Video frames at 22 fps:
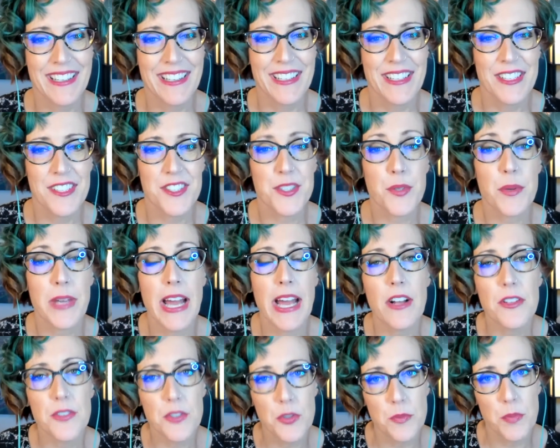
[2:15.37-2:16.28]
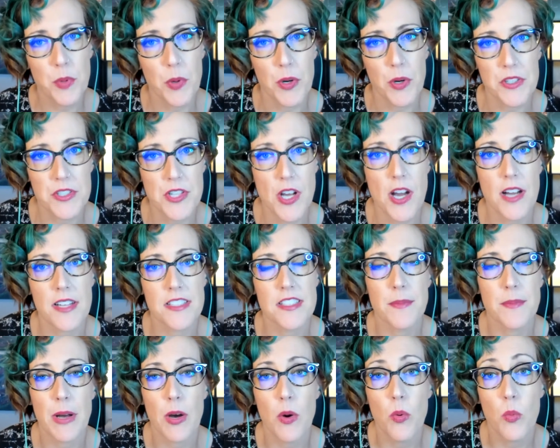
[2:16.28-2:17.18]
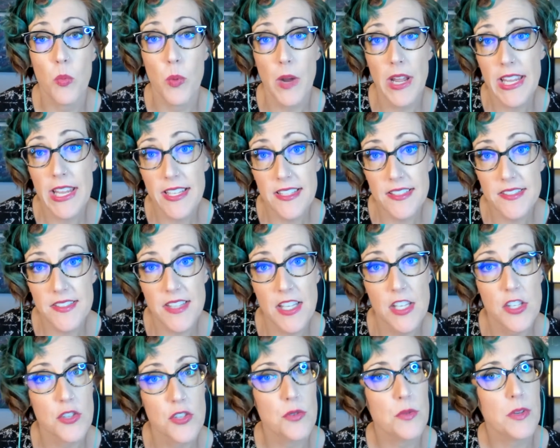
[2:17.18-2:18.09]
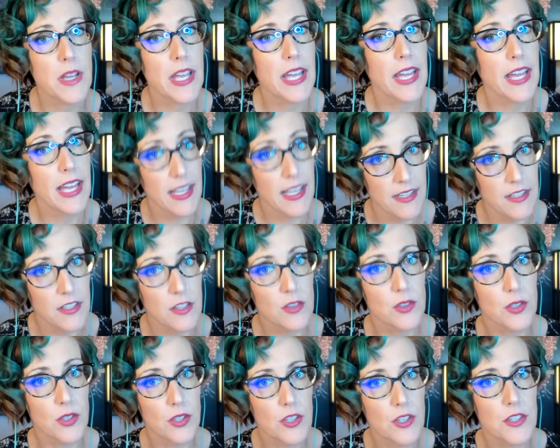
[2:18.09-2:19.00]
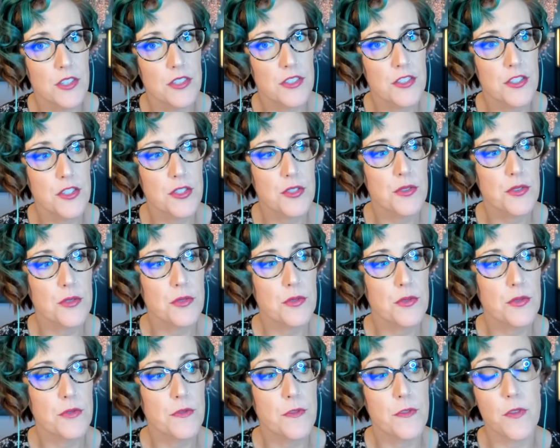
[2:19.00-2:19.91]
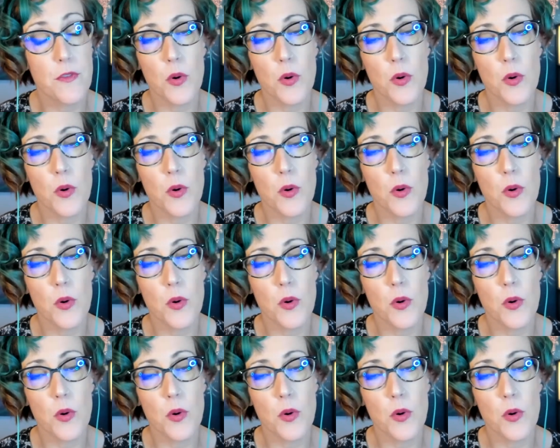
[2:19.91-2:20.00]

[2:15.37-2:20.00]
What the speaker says: So Cal Newport talks about ways that you can learn to